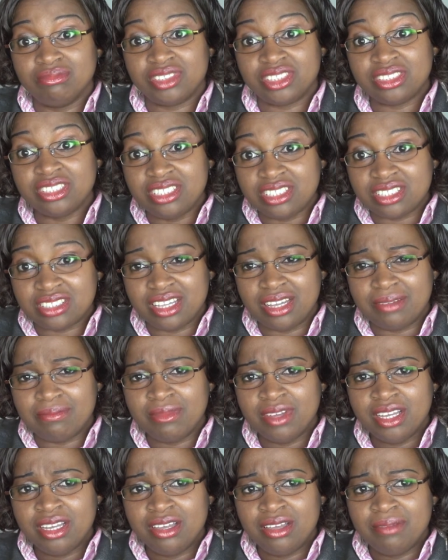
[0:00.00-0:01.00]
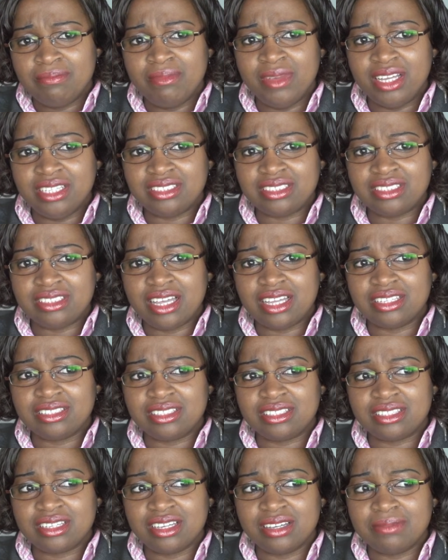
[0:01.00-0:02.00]
system meant
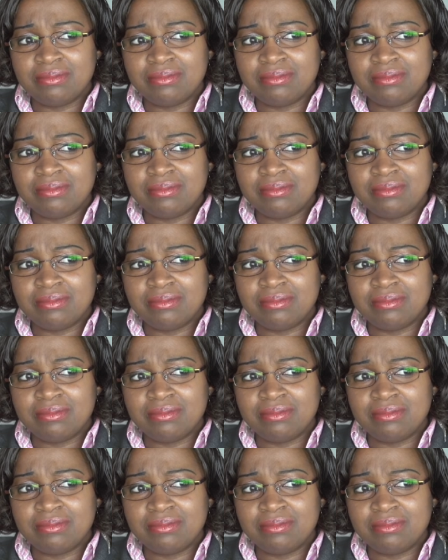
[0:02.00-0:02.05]
that